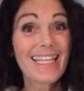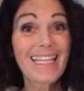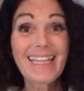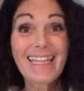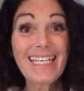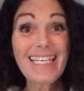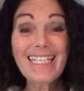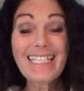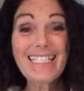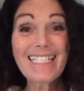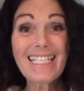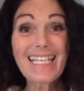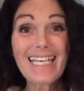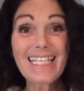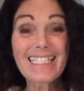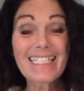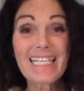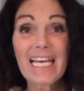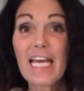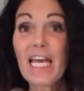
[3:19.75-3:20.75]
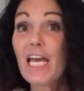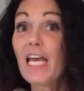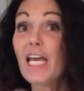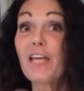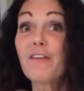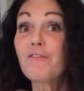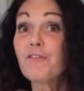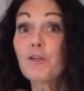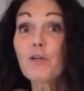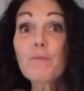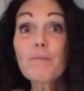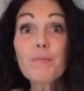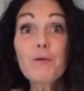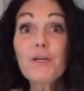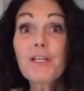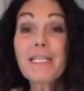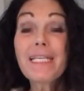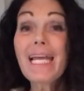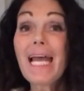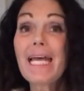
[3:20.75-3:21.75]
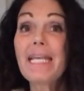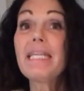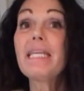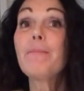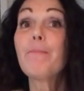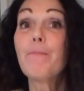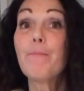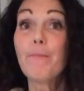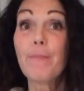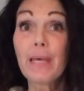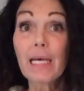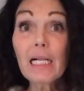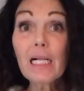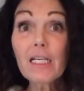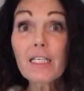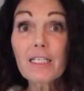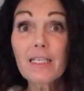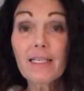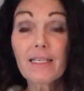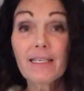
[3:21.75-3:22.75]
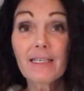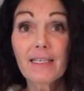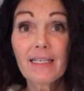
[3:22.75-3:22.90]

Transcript: The thing is this, if you're putting any milk